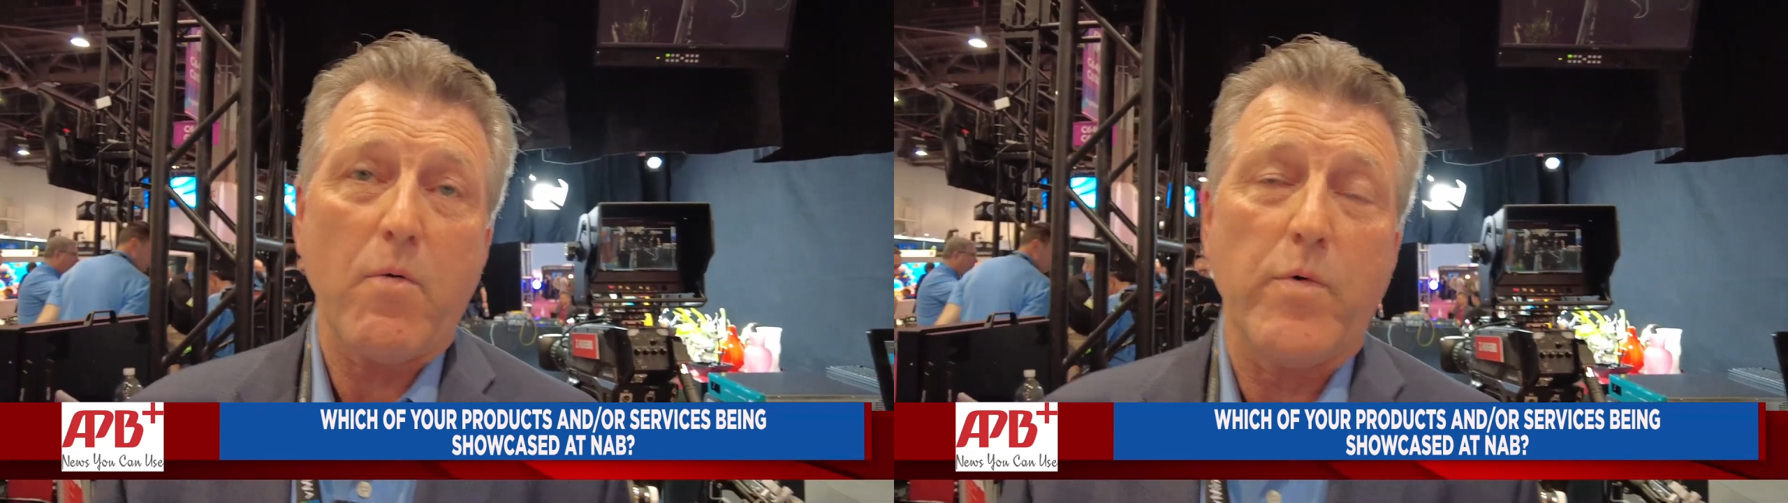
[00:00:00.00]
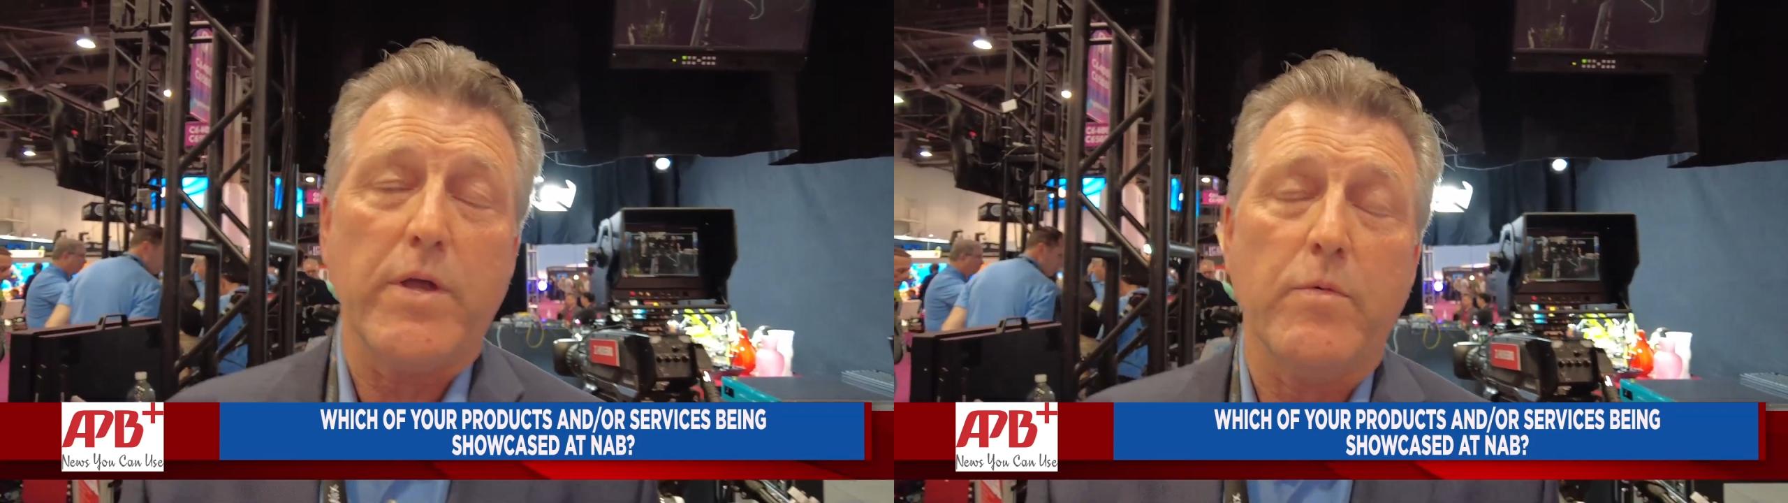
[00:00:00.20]

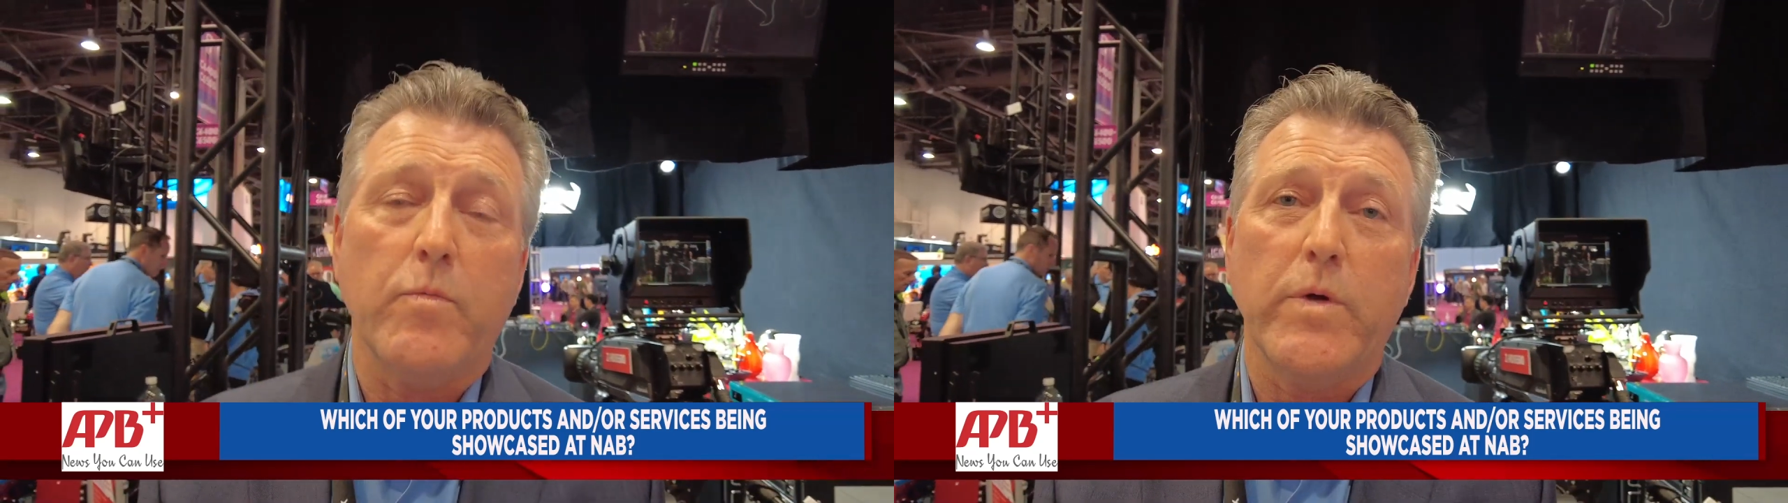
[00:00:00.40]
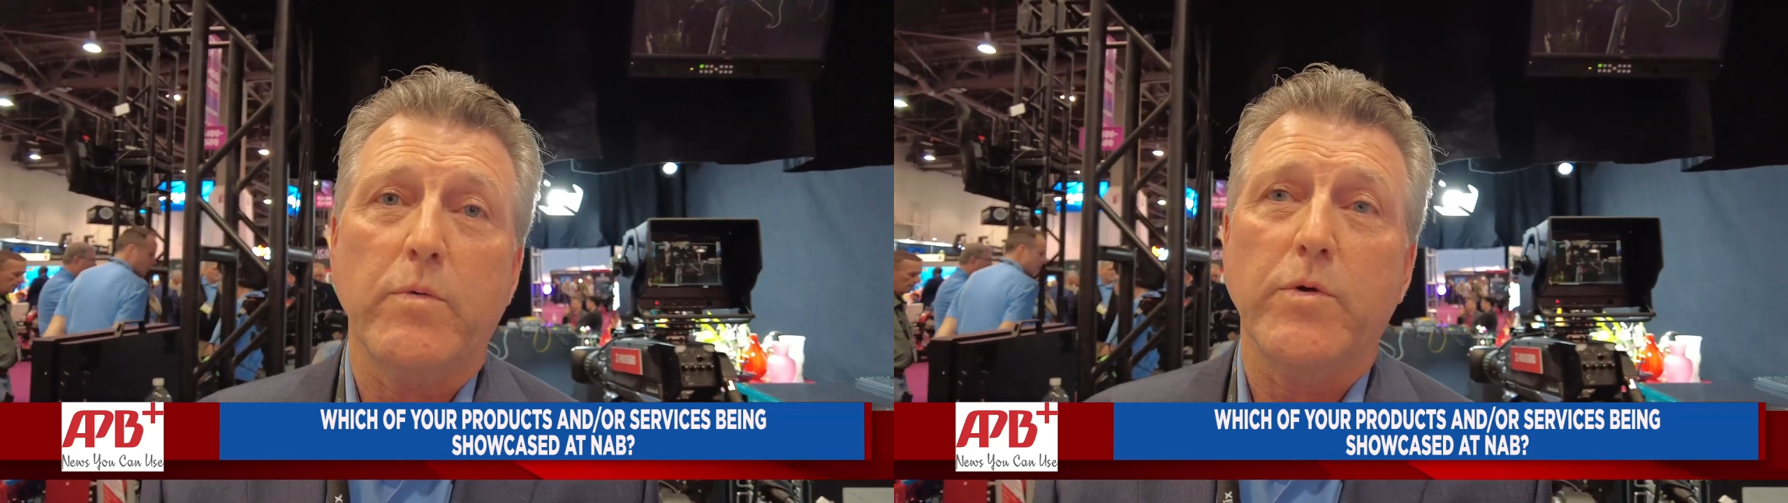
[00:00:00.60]
We
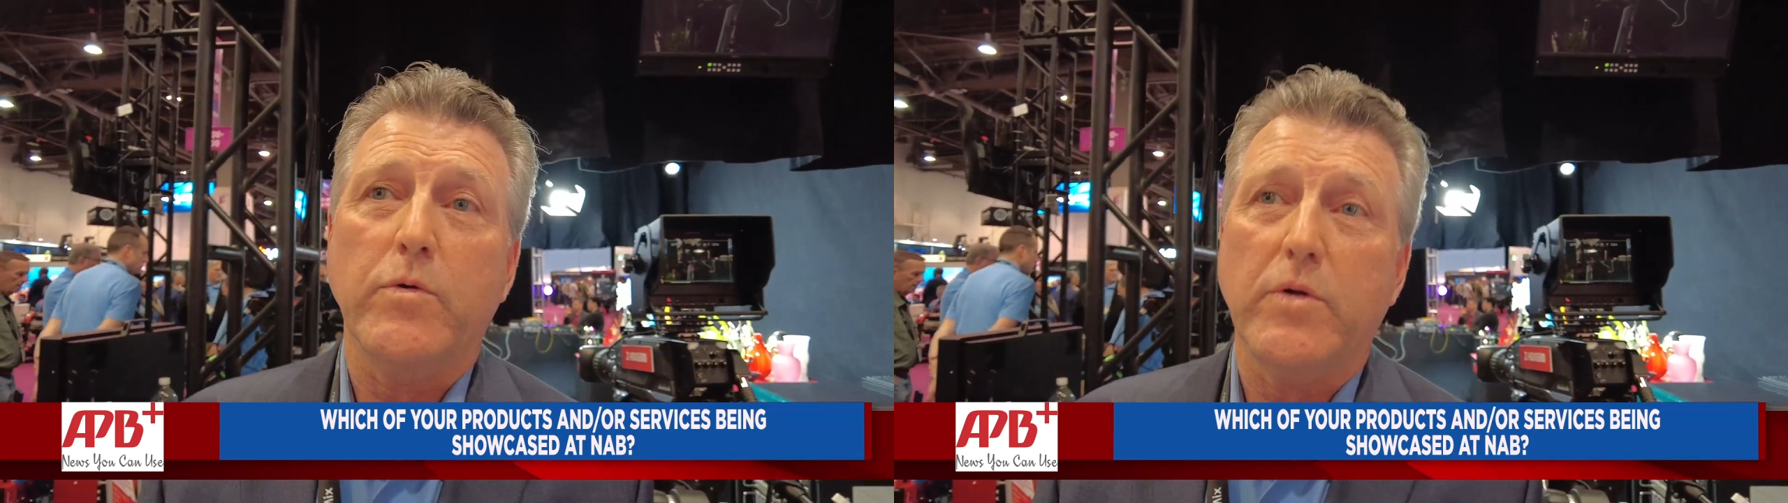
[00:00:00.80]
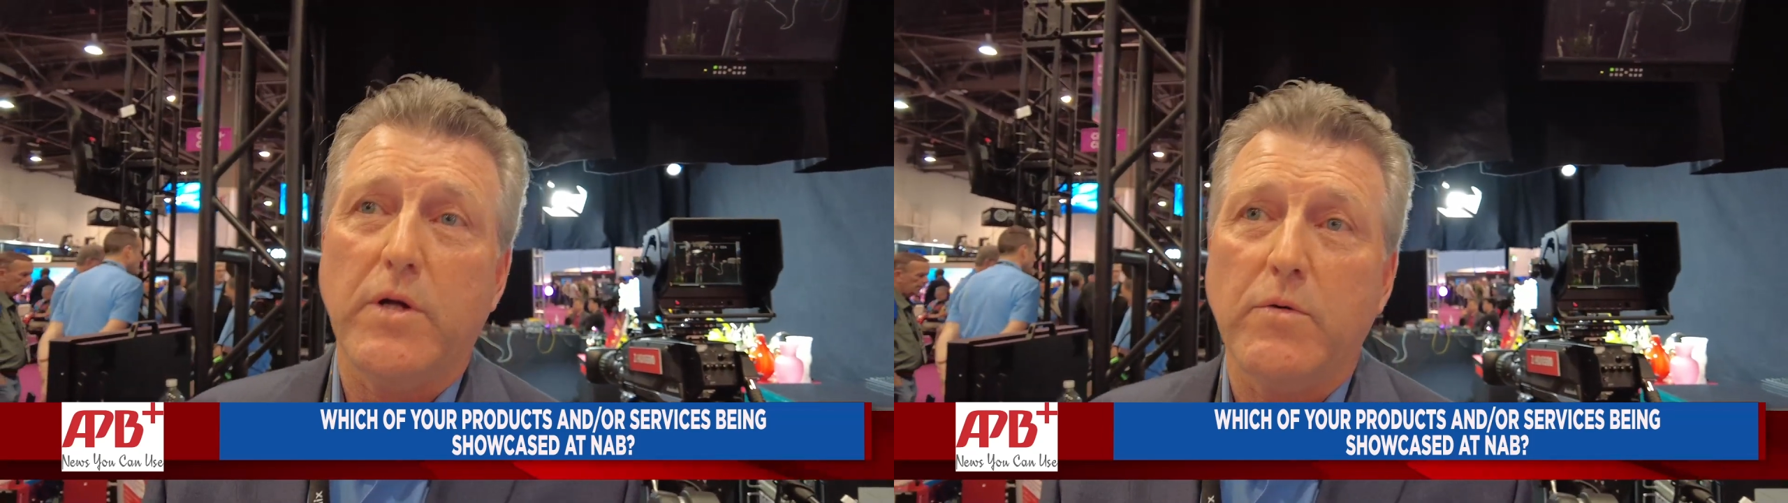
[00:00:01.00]

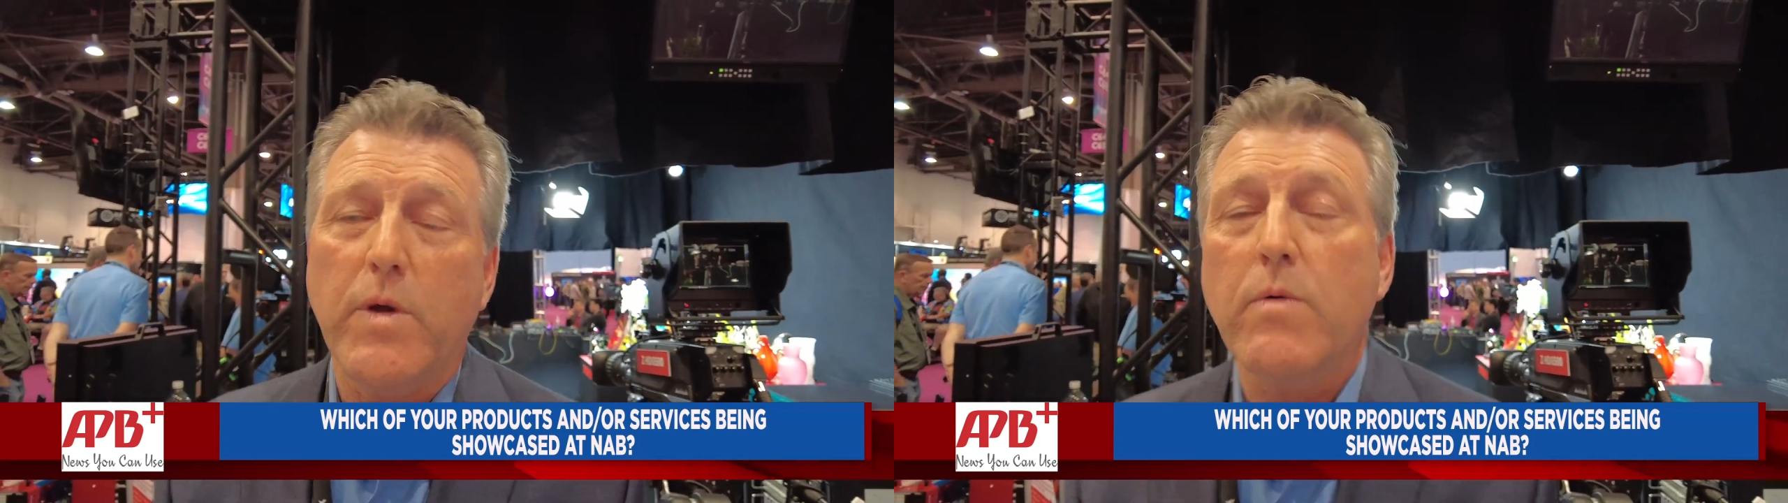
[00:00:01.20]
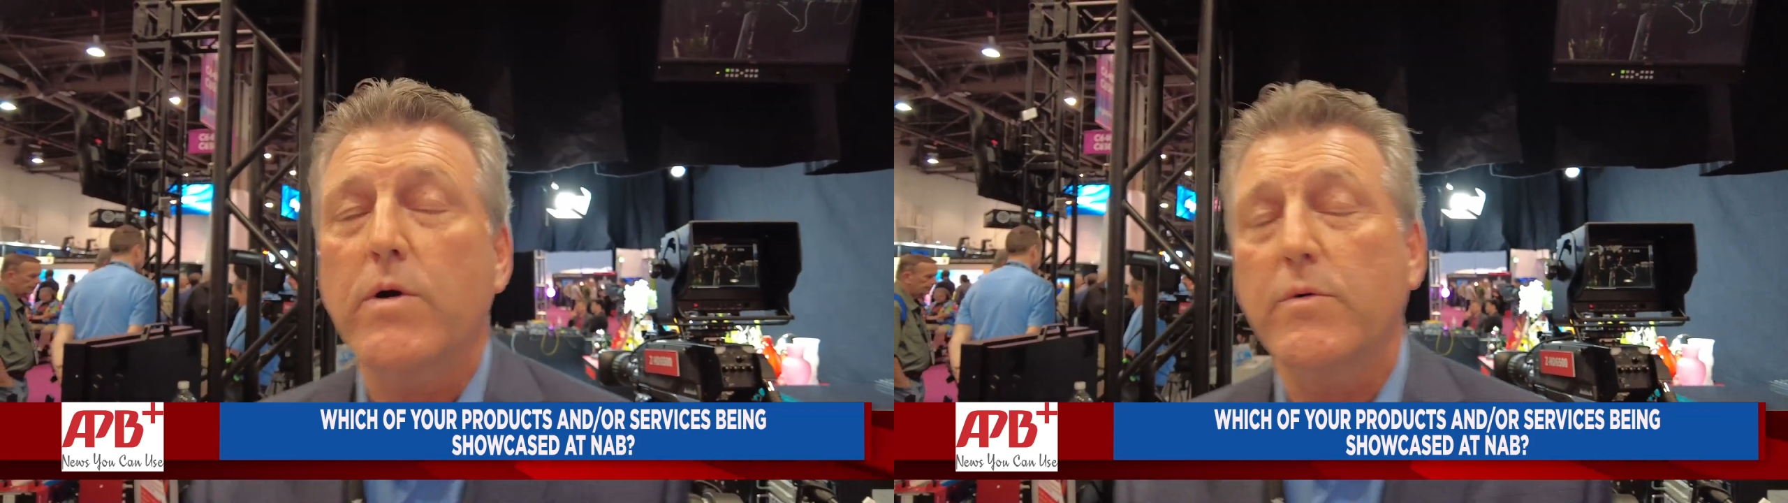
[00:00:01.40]

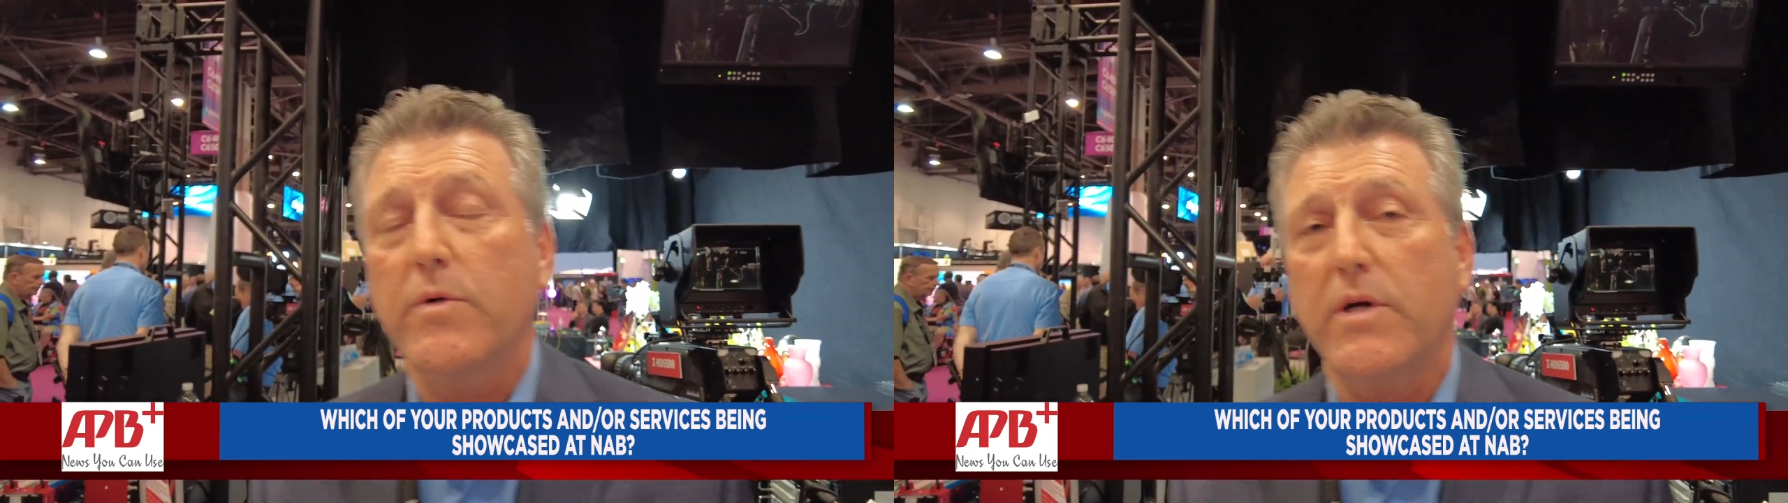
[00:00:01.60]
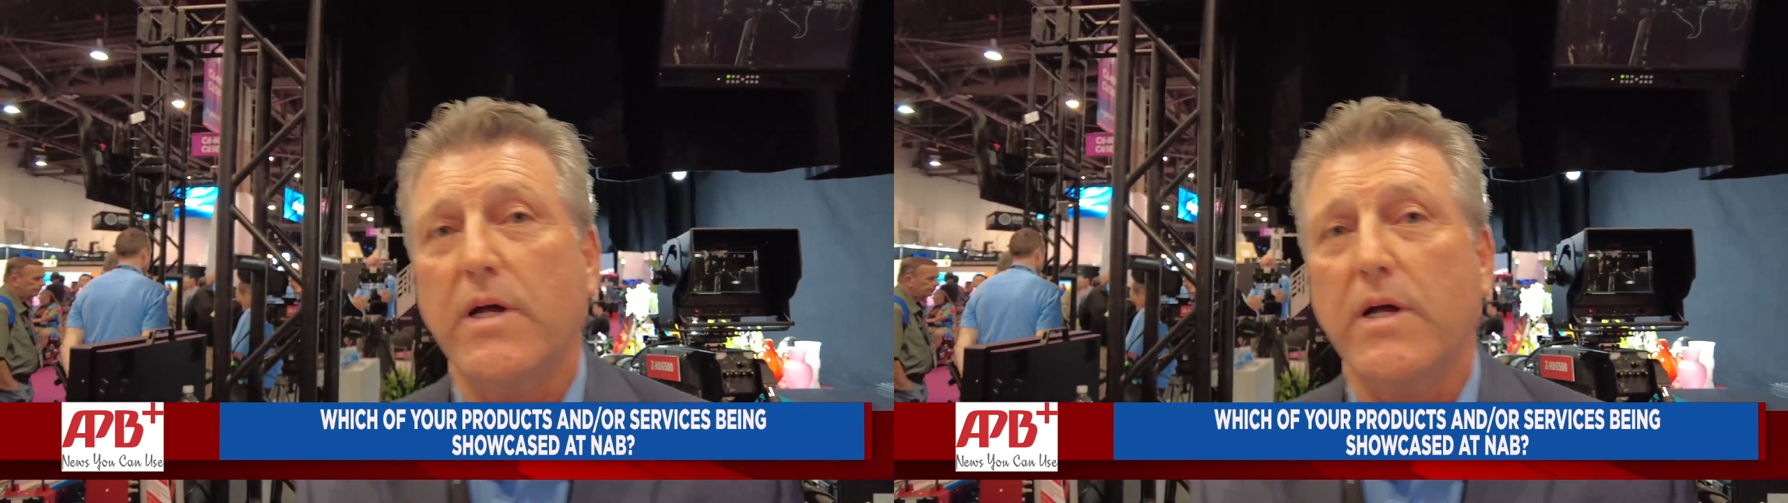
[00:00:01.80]
were